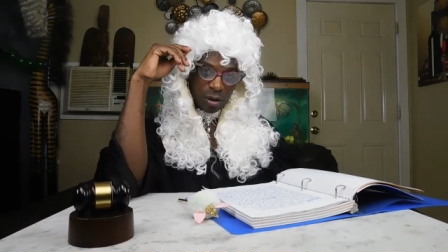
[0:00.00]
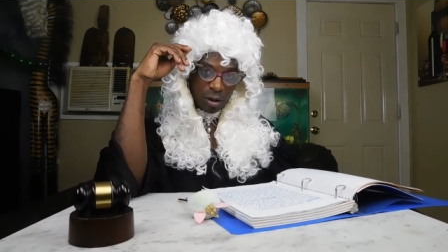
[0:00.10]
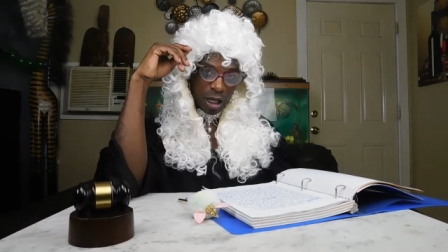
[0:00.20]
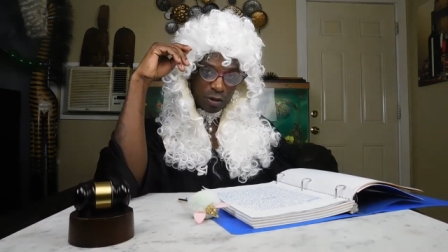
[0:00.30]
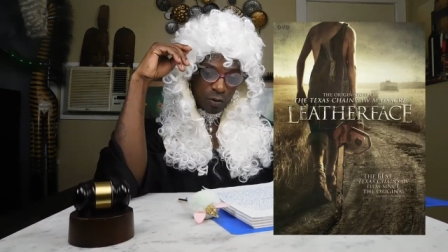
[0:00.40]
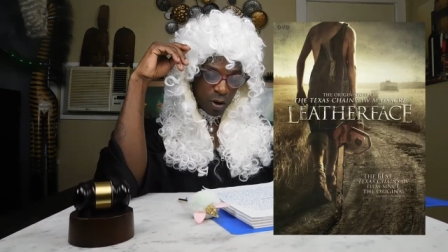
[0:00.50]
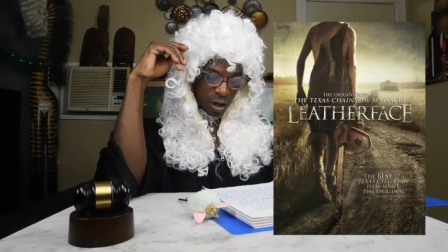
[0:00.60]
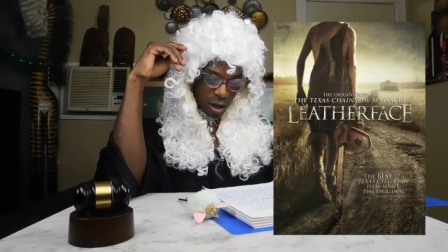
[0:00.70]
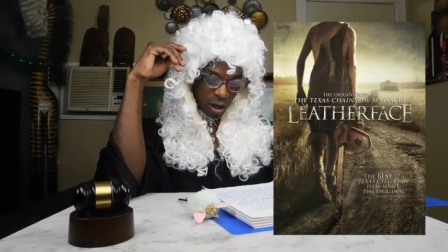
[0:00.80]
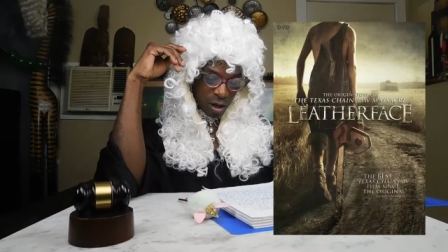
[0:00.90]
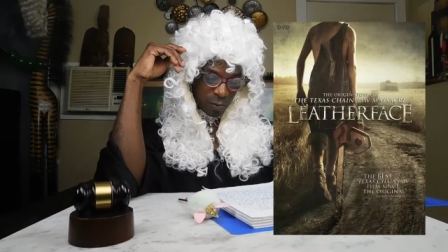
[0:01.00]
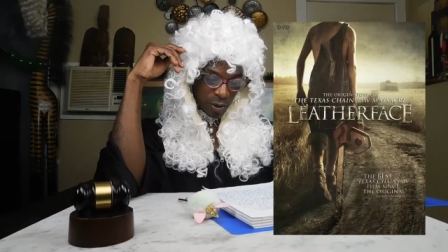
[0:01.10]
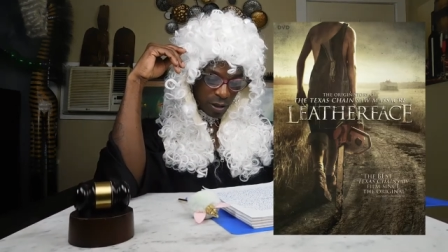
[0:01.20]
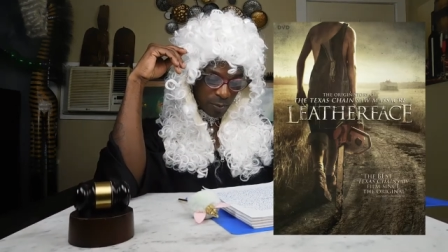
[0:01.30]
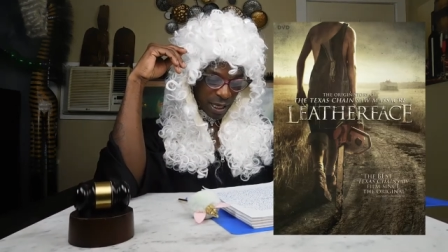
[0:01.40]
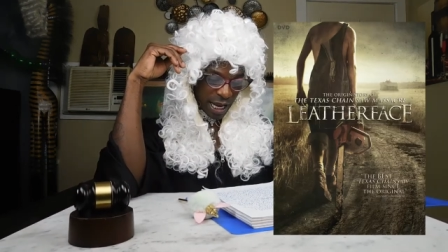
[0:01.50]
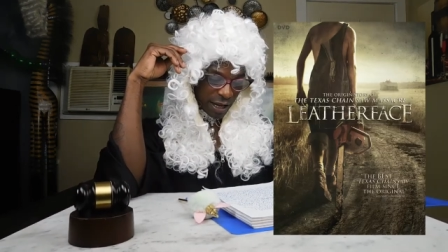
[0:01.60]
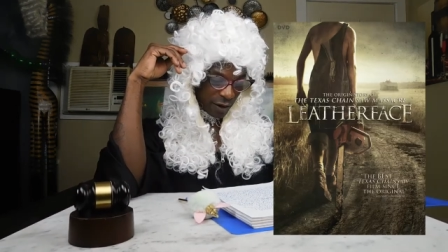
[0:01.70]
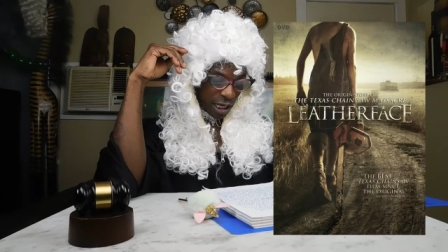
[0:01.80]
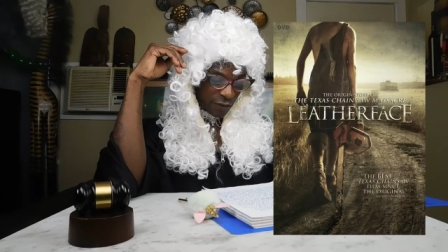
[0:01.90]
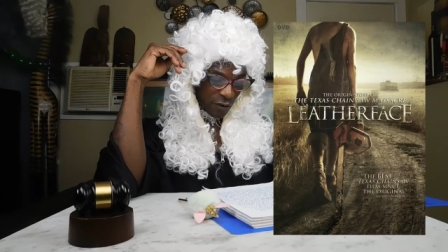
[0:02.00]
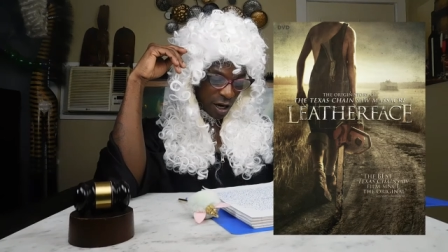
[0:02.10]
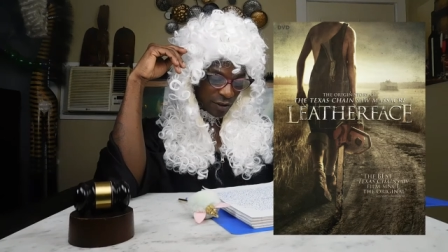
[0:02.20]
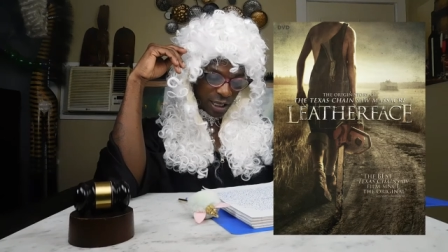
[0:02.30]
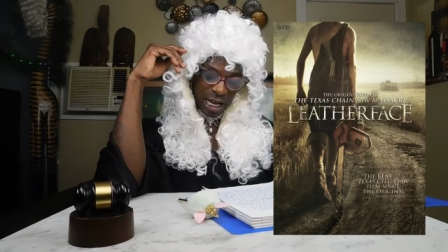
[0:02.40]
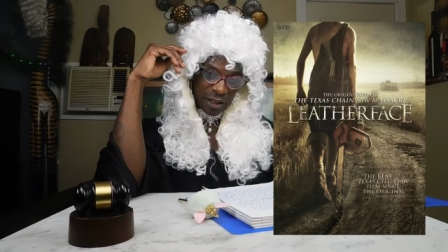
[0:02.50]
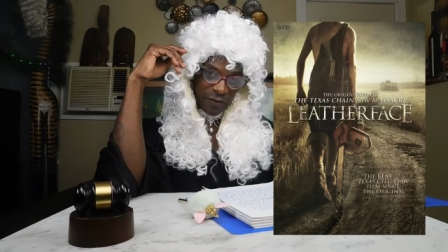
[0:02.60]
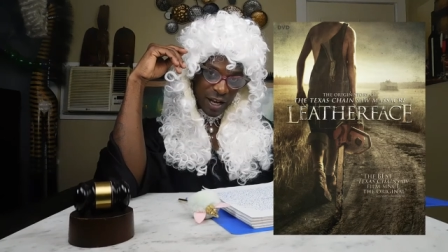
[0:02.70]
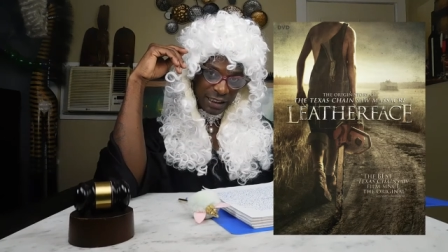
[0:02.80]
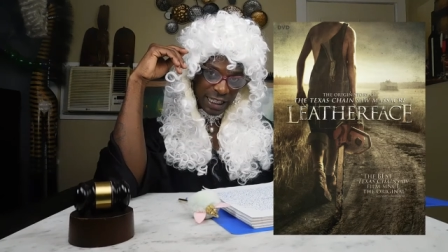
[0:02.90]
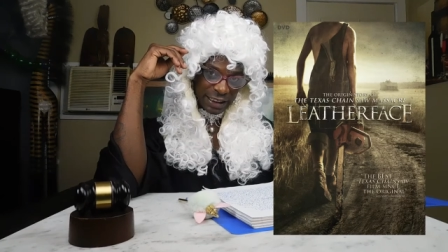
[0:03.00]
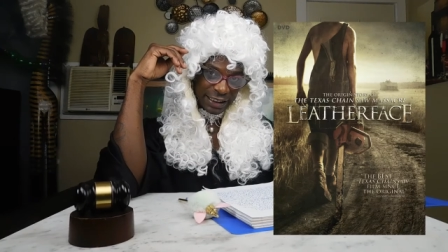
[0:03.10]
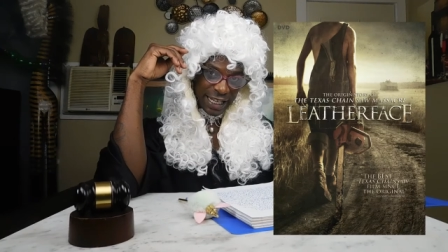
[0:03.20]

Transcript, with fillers: that you wanna uh, be playing as far as Leatherface is